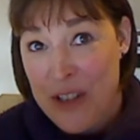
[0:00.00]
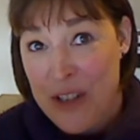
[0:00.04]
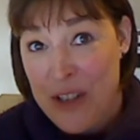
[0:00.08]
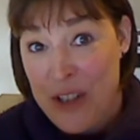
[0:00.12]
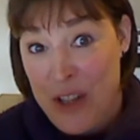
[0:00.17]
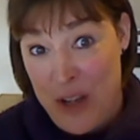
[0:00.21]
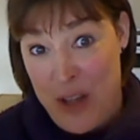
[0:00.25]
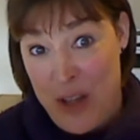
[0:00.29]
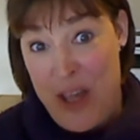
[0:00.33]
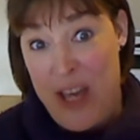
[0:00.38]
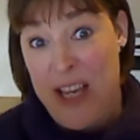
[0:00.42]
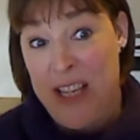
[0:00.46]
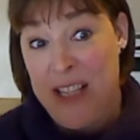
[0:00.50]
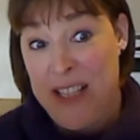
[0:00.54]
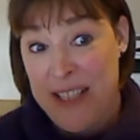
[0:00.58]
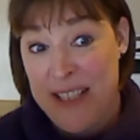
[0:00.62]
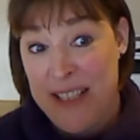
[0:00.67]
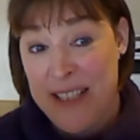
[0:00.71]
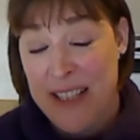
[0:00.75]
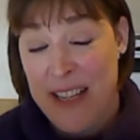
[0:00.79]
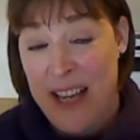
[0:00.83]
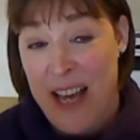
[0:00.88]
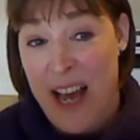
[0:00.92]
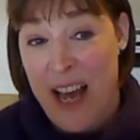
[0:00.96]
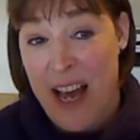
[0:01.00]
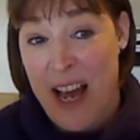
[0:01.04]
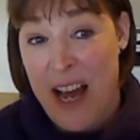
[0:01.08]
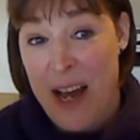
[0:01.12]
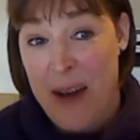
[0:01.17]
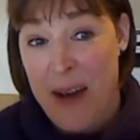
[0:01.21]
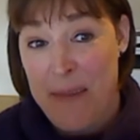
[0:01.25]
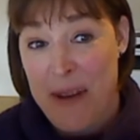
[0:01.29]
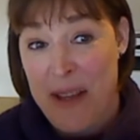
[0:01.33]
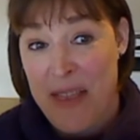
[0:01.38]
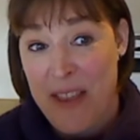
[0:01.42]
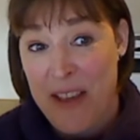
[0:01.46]
do this,
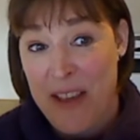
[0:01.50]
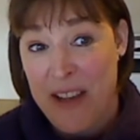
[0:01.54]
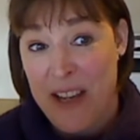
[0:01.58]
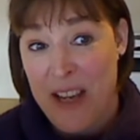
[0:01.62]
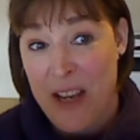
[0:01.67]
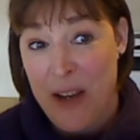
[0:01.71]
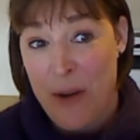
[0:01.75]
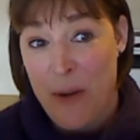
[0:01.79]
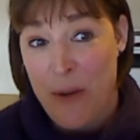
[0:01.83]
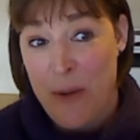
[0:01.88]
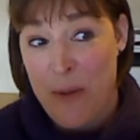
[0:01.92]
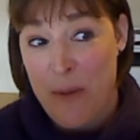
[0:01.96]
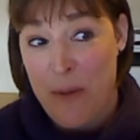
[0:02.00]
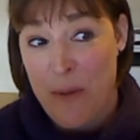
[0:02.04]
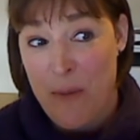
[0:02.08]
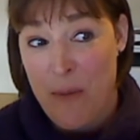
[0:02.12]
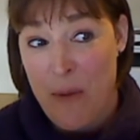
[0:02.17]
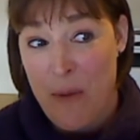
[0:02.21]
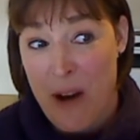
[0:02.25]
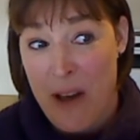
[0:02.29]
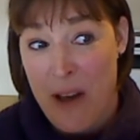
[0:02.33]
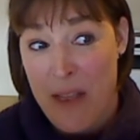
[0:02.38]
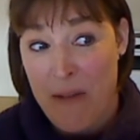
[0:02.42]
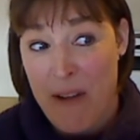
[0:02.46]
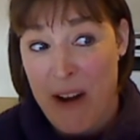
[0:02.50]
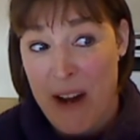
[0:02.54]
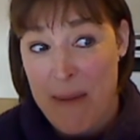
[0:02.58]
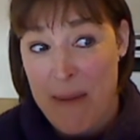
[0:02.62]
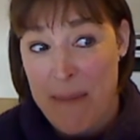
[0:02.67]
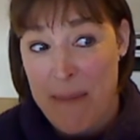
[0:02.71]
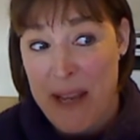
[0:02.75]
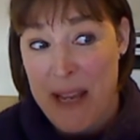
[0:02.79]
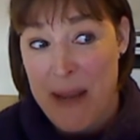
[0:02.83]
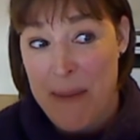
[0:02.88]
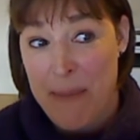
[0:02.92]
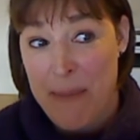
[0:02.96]
and that you were the
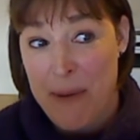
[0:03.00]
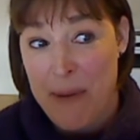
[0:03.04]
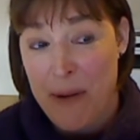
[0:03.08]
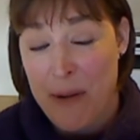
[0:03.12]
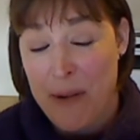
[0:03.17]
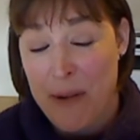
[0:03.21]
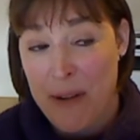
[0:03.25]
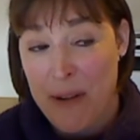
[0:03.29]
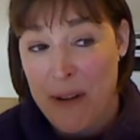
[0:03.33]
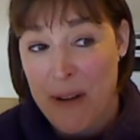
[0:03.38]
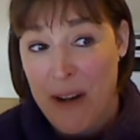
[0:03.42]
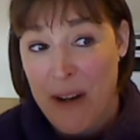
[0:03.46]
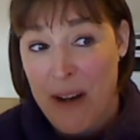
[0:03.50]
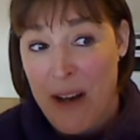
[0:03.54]
right people.